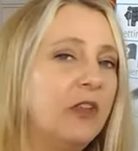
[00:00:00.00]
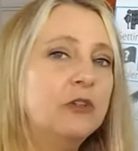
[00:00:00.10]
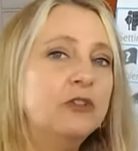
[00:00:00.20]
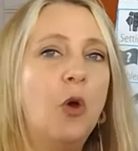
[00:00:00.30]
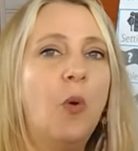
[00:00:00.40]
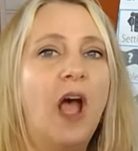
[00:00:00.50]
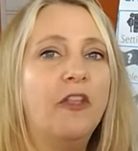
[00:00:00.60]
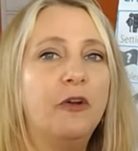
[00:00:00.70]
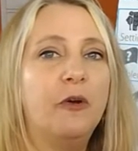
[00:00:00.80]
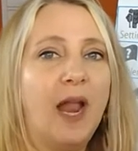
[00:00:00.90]
There's no
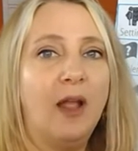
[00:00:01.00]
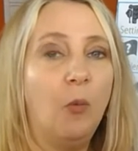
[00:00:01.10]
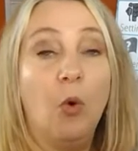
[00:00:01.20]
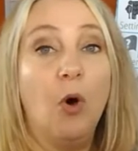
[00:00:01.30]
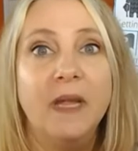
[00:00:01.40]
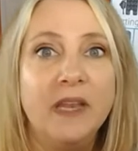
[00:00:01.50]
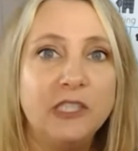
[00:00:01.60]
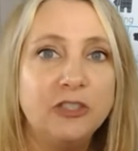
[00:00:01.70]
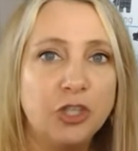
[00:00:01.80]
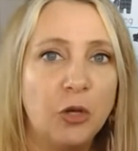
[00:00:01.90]
other woman
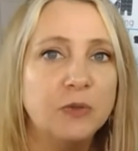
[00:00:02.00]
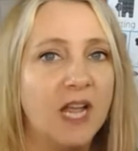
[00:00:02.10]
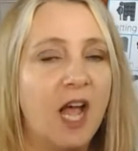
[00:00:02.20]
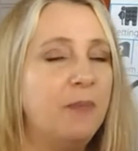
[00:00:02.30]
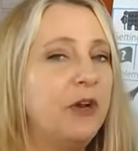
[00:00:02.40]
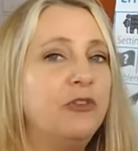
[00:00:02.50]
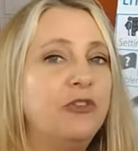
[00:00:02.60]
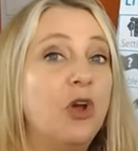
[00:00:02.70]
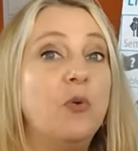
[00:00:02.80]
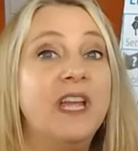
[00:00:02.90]
that shows up. There's
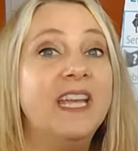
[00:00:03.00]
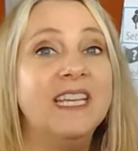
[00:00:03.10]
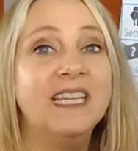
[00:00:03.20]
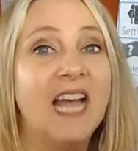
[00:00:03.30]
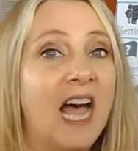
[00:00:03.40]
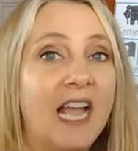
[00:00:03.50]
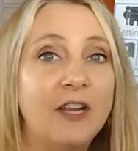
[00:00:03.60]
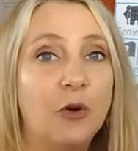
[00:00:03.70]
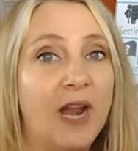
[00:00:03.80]
no guide or